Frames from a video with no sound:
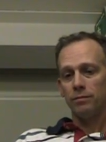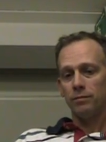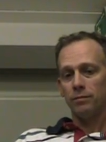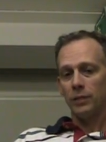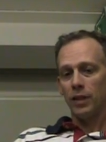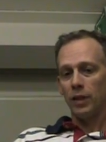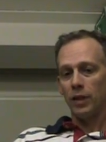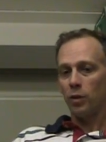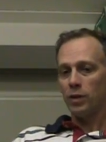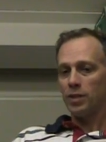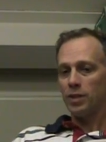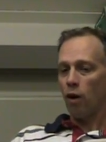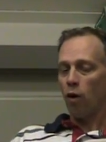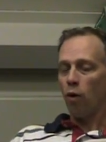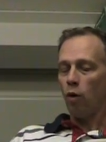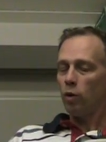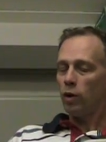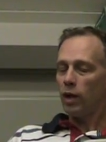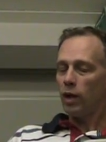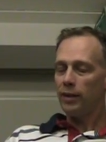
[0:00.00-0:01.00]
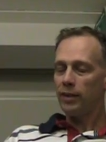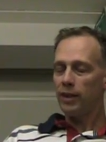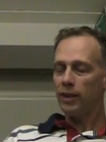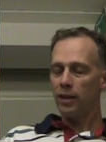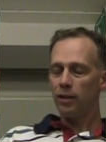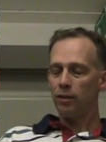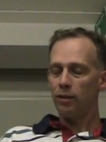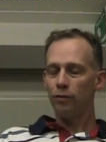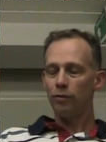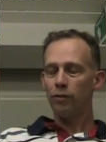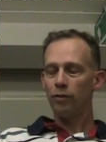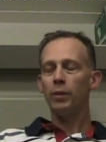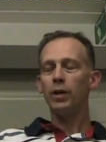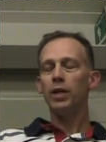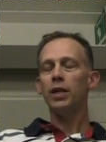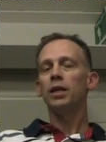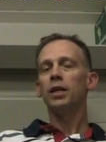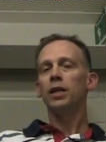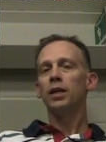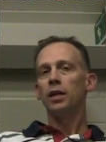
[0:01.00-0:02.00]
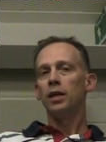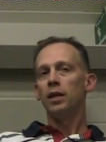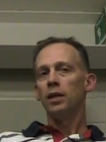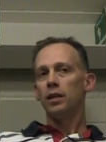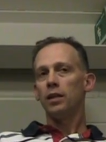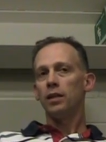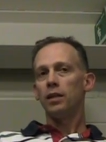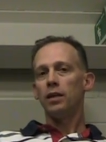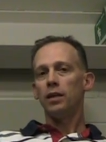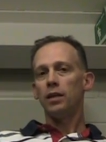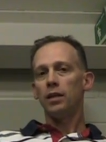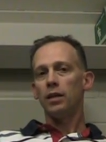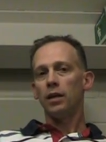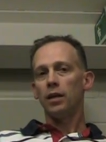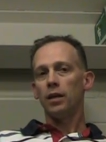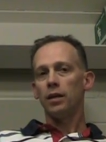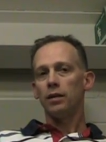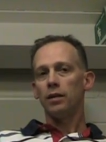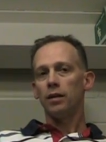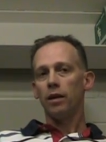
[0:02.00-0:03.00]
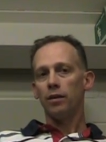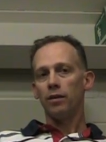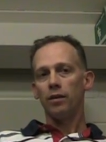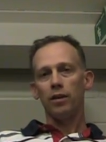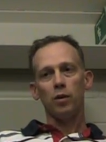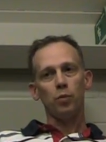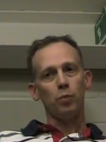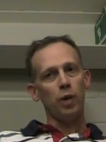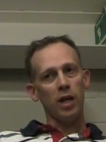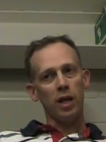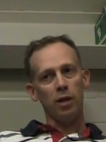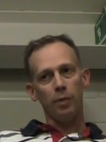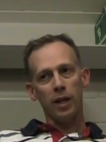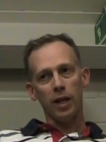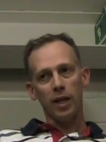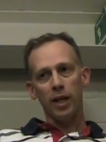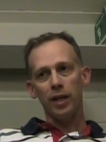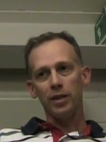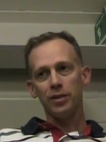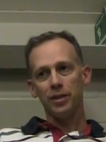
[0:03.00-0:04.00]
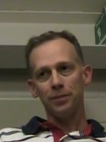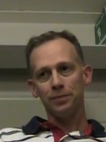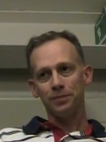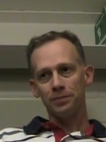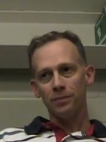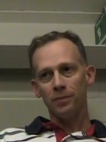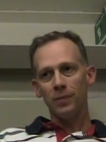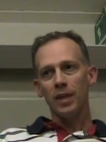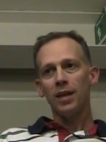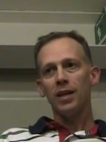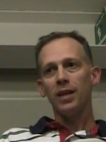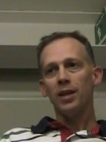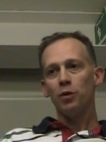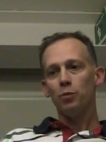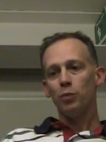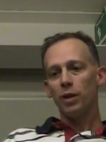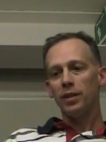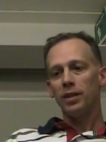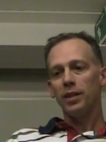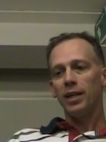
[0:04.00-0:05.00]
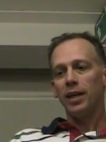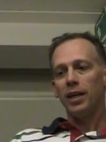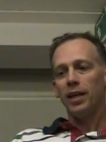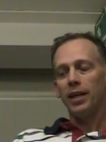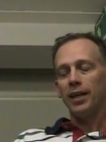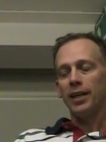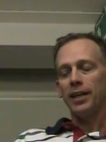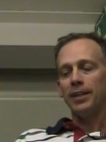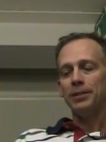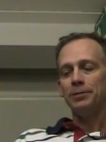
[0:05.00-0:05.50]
there wasn't a whole lot they could do for me, other than pain medication, but they